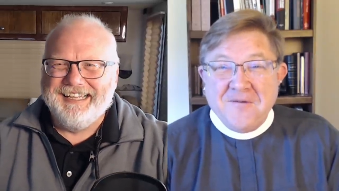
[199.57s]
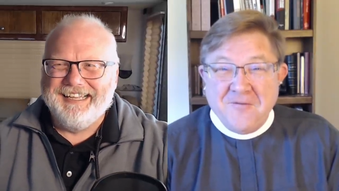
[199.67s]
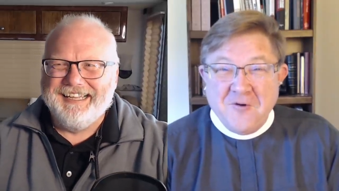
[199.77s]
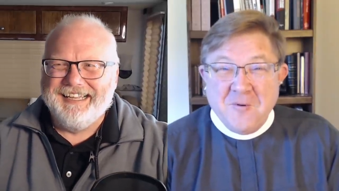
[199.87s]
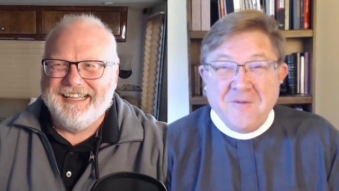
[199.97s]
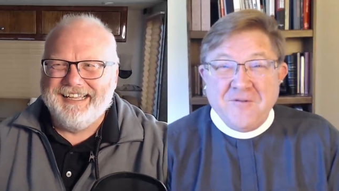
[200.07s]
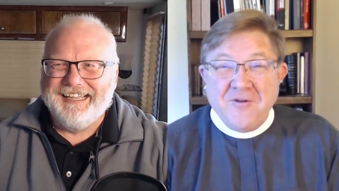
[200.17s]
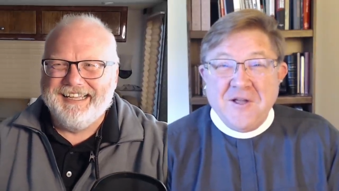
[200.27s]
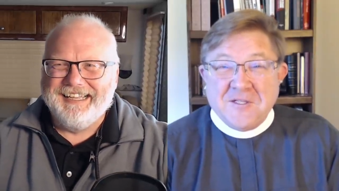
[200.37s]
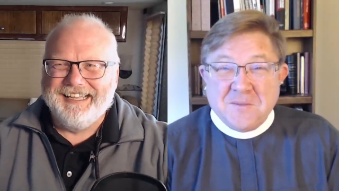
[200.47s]
Speaker 1: form of
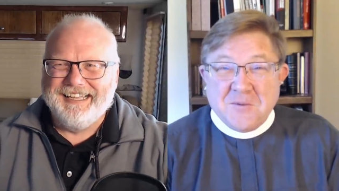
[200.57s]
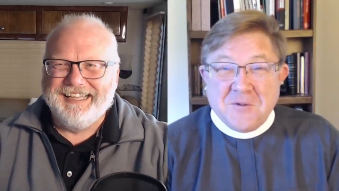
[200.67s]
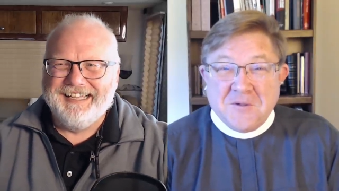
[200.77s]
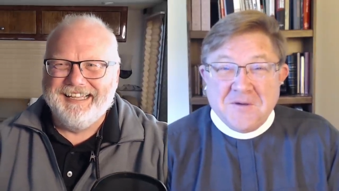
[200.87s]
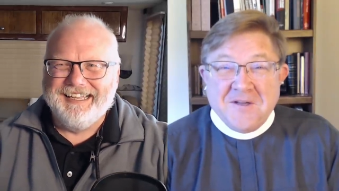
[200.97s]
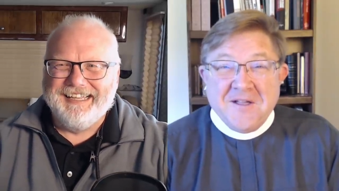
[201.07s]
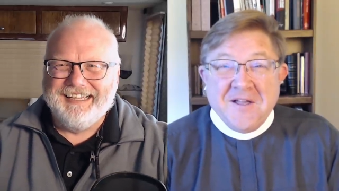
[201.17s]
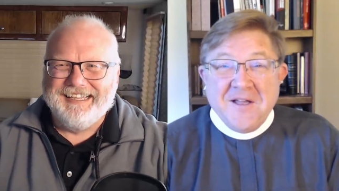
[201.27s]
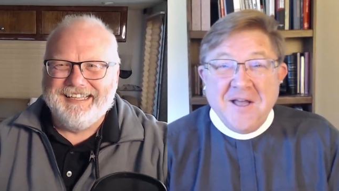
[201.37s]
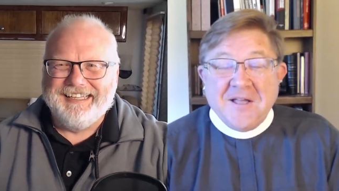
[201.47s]
transport,
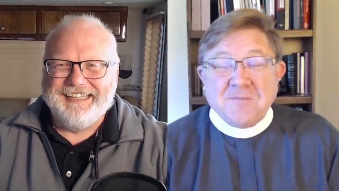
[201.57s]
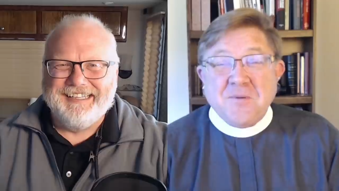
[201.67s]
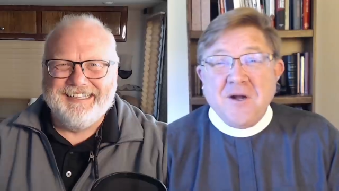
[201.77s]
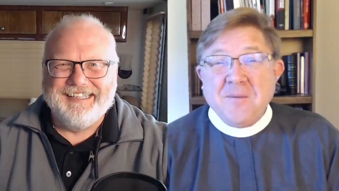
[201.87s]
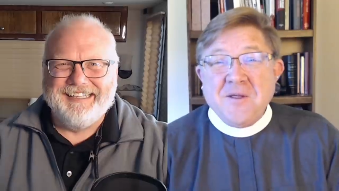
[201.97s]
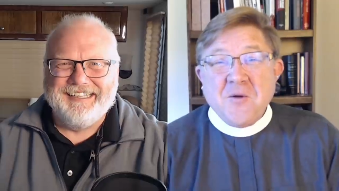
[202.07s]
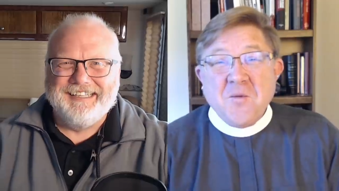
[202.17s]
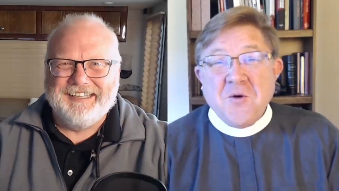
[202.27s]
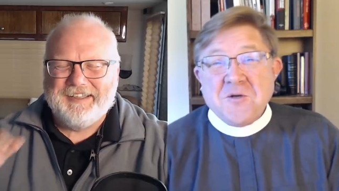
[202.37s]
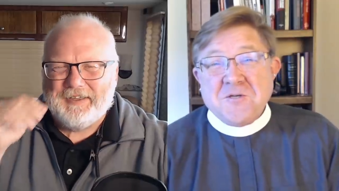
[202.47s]
probably the
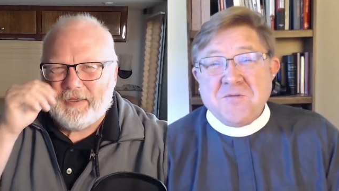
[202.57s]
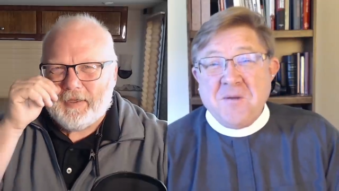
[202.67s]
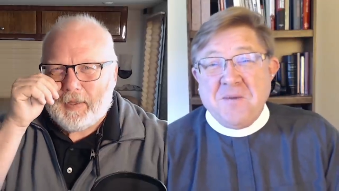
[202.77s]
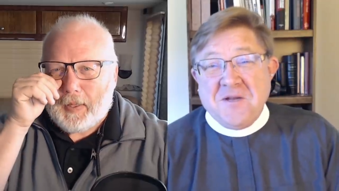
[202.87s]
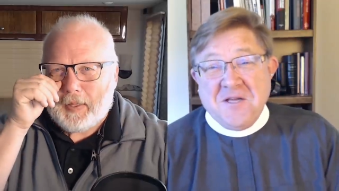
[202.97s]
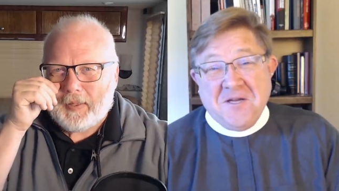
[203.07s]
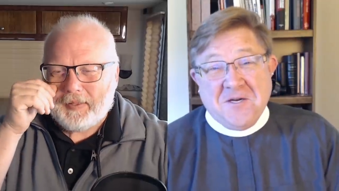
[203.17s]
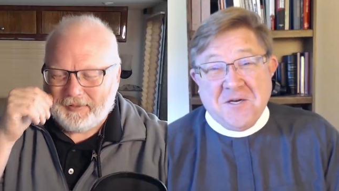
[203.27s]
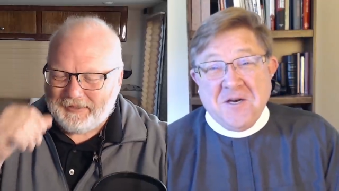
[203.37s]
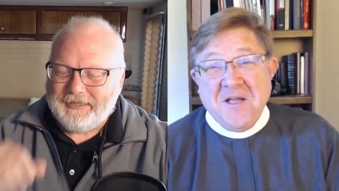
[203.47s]
worst
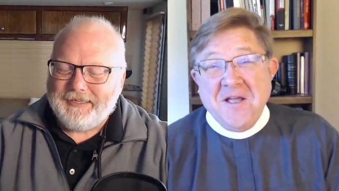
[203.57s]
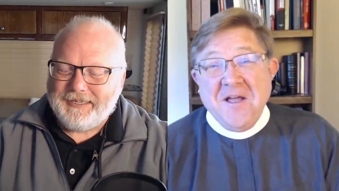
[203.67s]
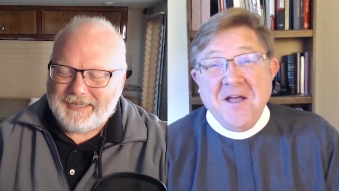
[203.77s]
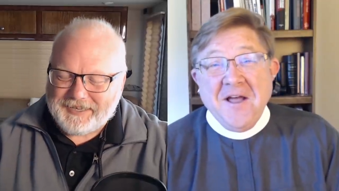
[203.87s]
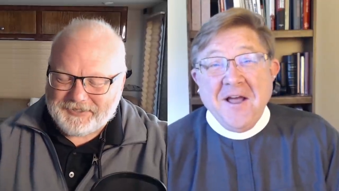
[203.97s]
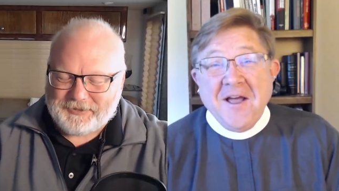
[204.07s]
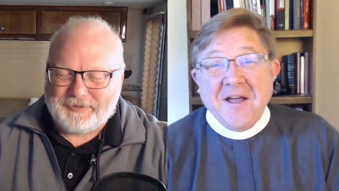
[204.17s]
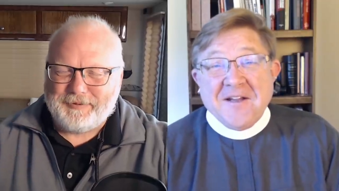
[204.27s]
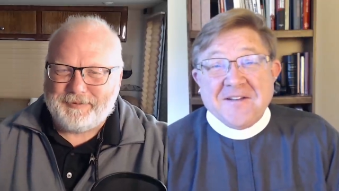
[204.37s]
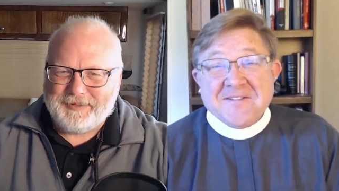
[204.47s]
reputation. It has a
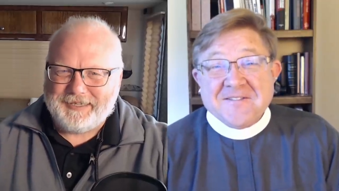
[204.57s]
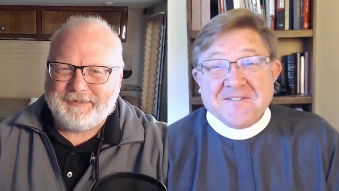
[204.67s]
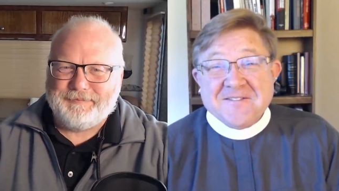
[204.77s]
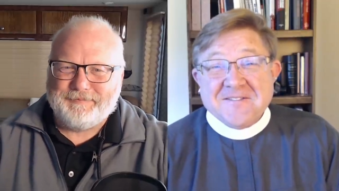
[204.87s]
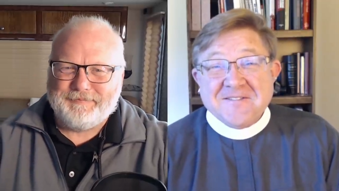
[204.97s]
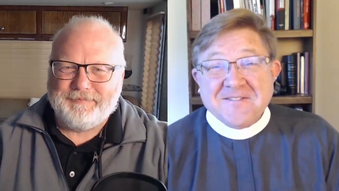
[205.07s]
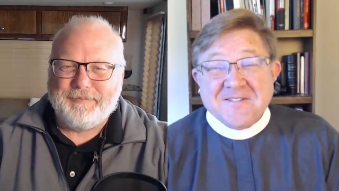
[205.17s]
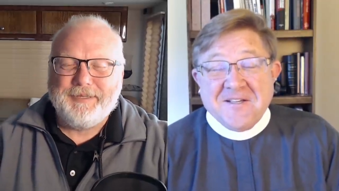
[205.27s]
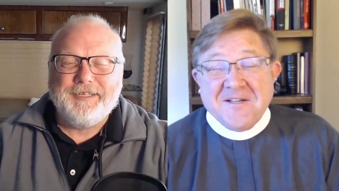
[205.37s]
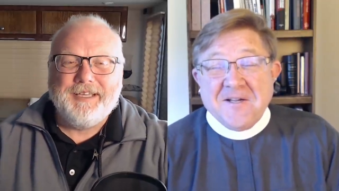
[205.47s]
bubble, yeah.
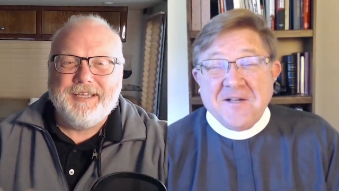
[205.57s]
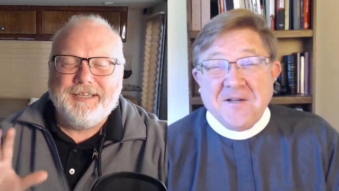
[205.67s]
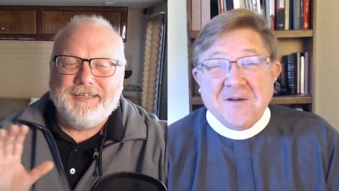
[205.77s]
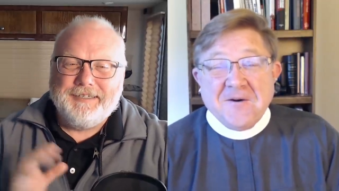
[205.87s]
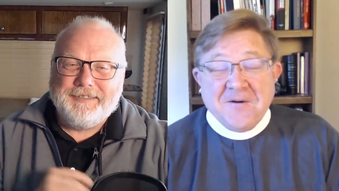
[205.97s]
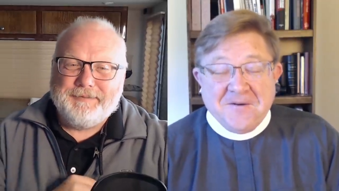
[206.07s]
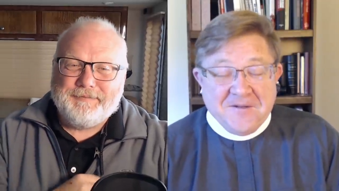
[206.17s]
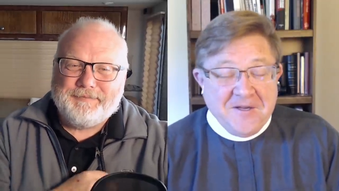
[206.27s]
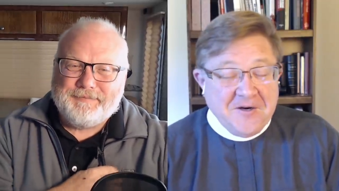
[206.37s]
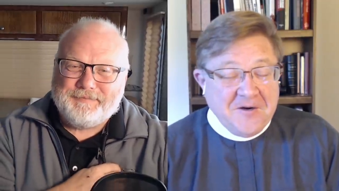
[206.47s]
Speaker 2: But here,
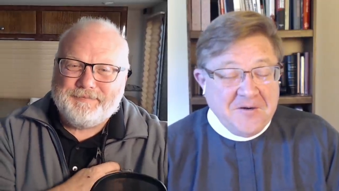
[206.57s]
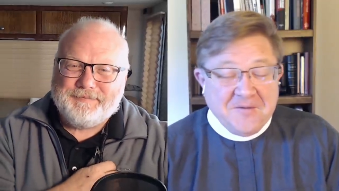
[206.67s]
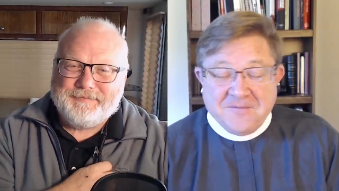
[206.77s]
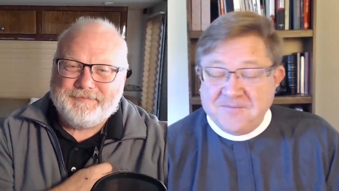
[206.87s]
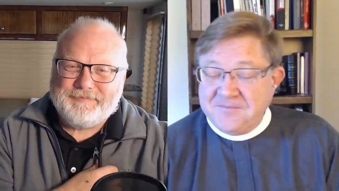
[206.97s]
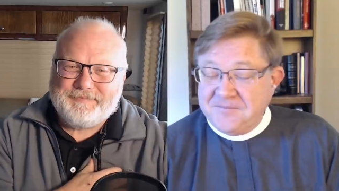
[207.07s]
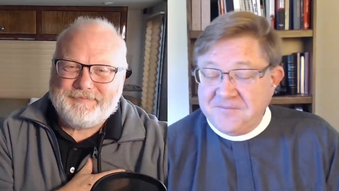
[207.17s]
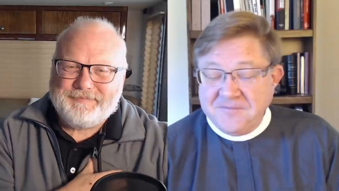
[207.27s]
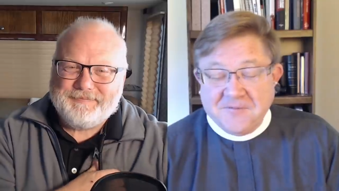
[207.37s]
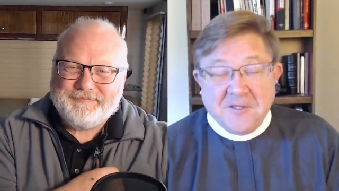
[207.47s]

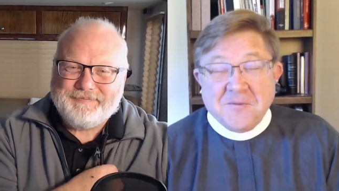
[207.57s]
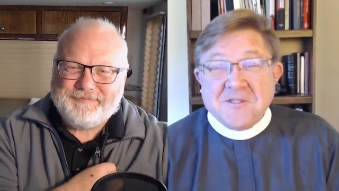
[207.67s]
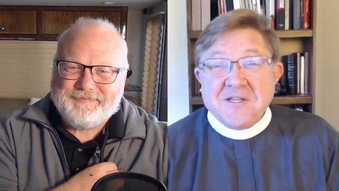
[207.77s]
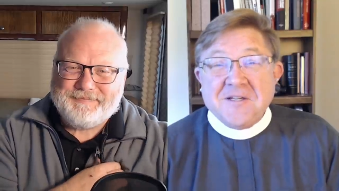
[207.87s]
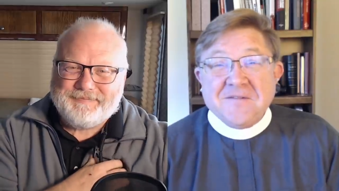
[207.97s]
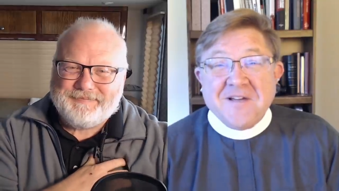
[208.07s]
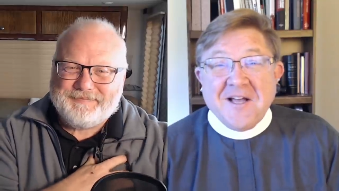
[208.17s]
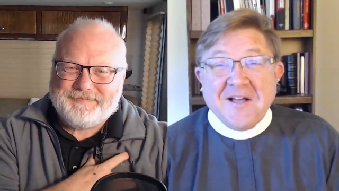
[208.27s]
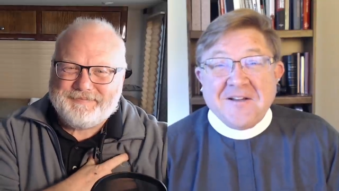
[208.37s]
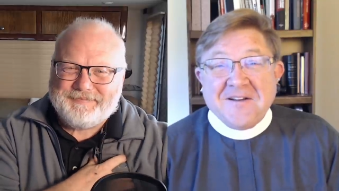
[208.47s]
Speaker 1: it was lived
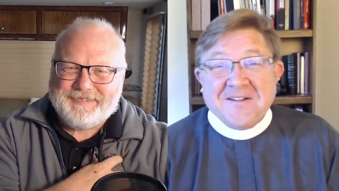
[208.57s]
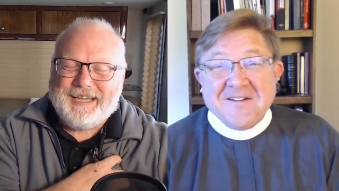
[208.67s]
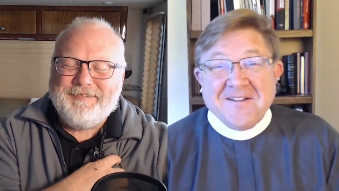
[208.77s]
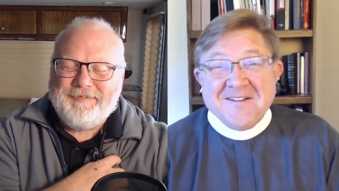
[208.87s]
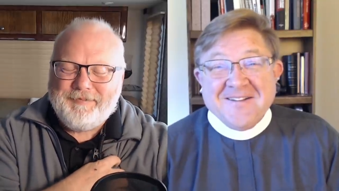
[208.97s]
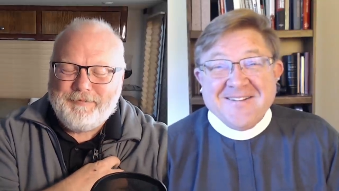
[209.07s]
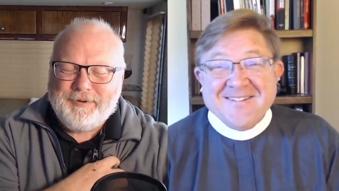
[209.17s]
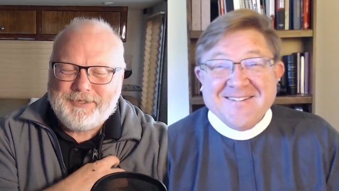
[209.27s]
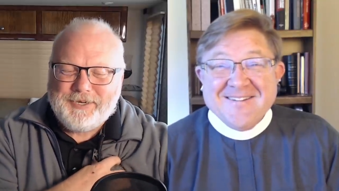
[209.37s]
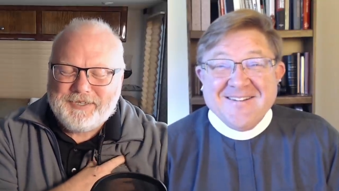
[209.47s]
out.
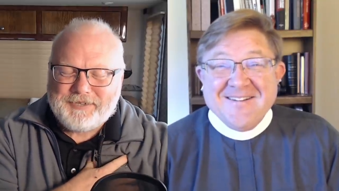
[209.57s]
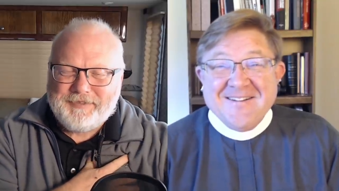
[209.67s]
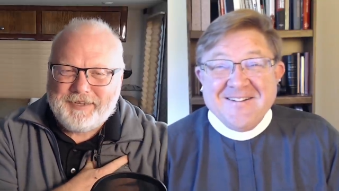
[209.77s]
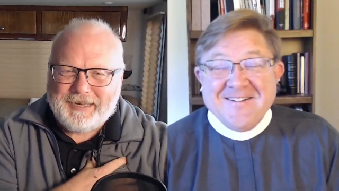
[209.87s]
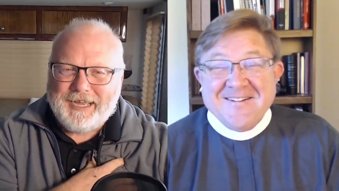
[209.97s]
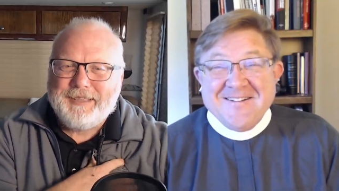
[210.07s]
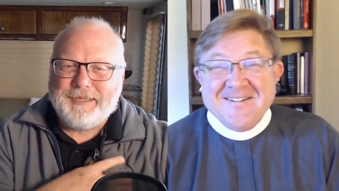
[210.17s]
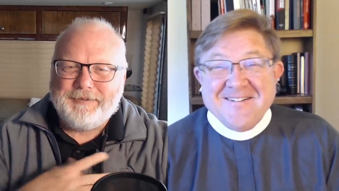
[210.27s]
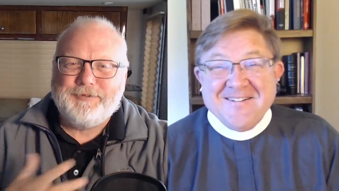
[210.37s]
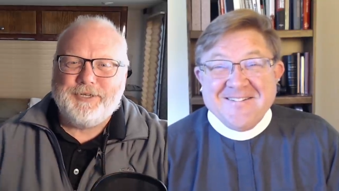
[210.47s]
Speaker 2: But trains are fun. I
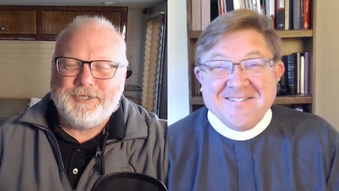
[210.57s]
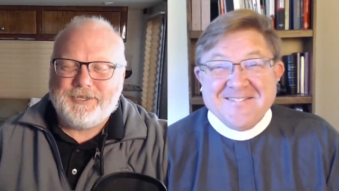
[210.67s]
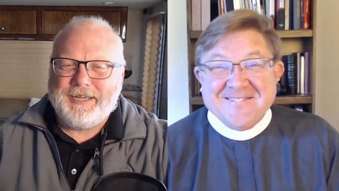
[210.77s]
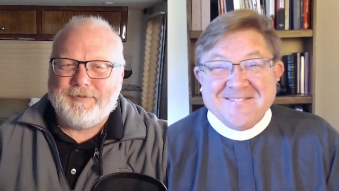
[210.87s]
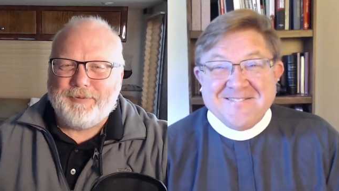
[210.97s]
love train travel